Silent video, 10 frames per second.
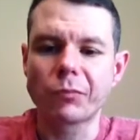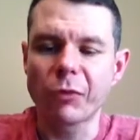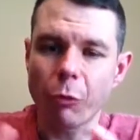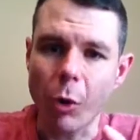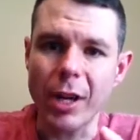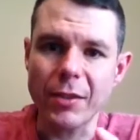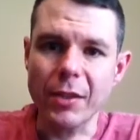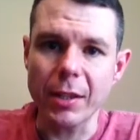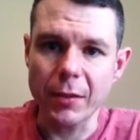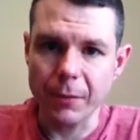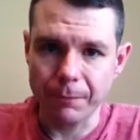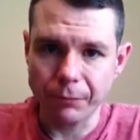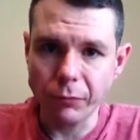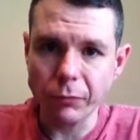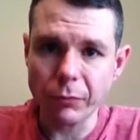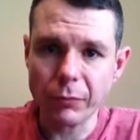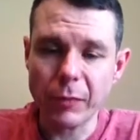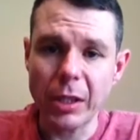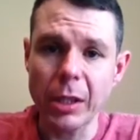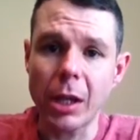for instance,
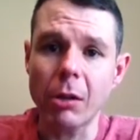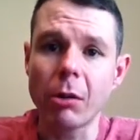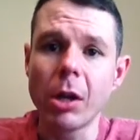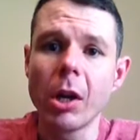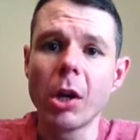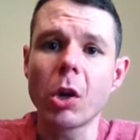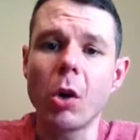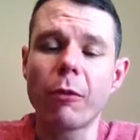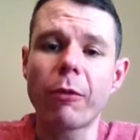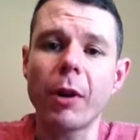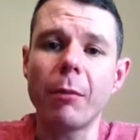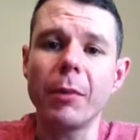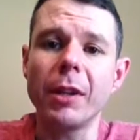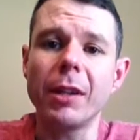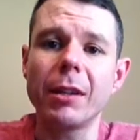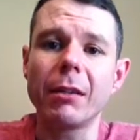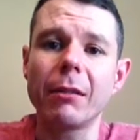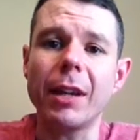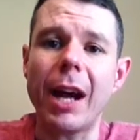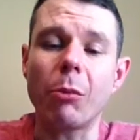you know, go from
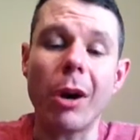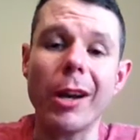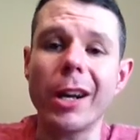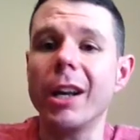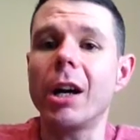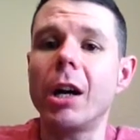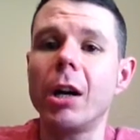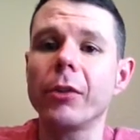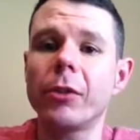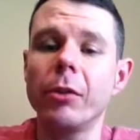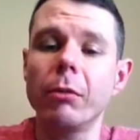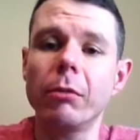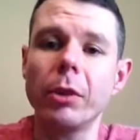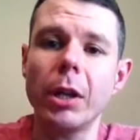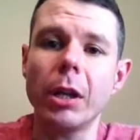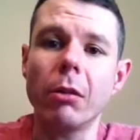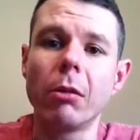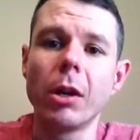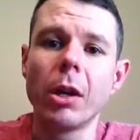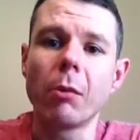not running at all to, you know,
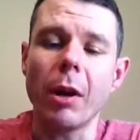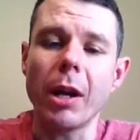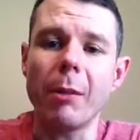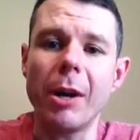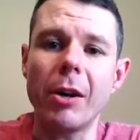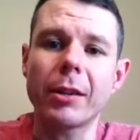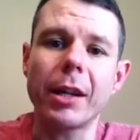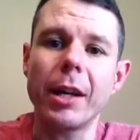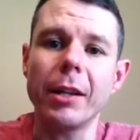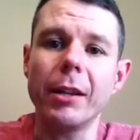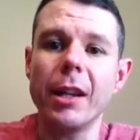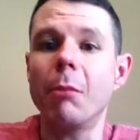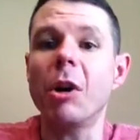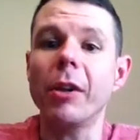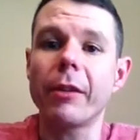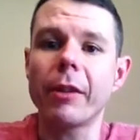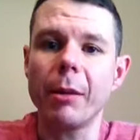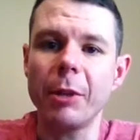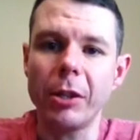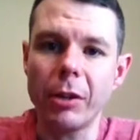running a marathon in a month. I
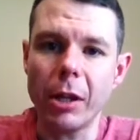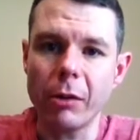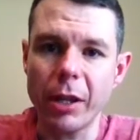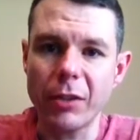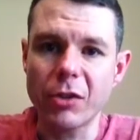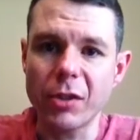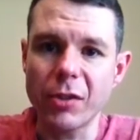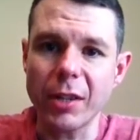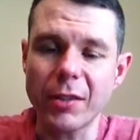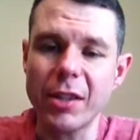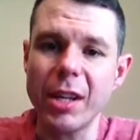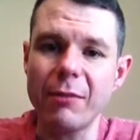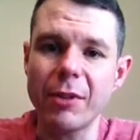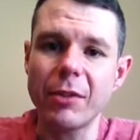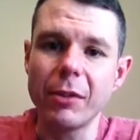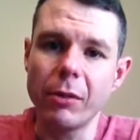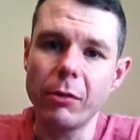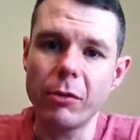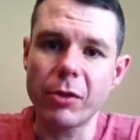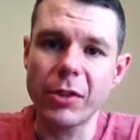mean, you know, that's just unsafe.
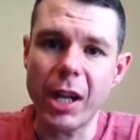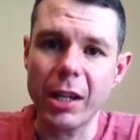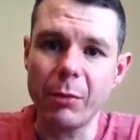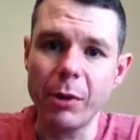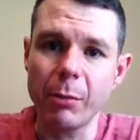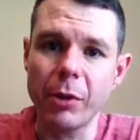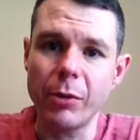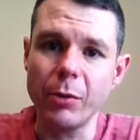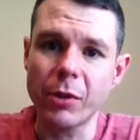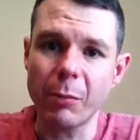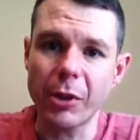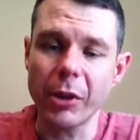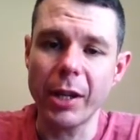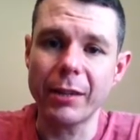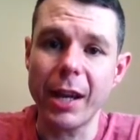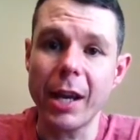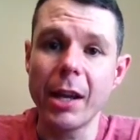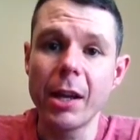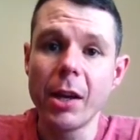You're just not going to be able to do something like that.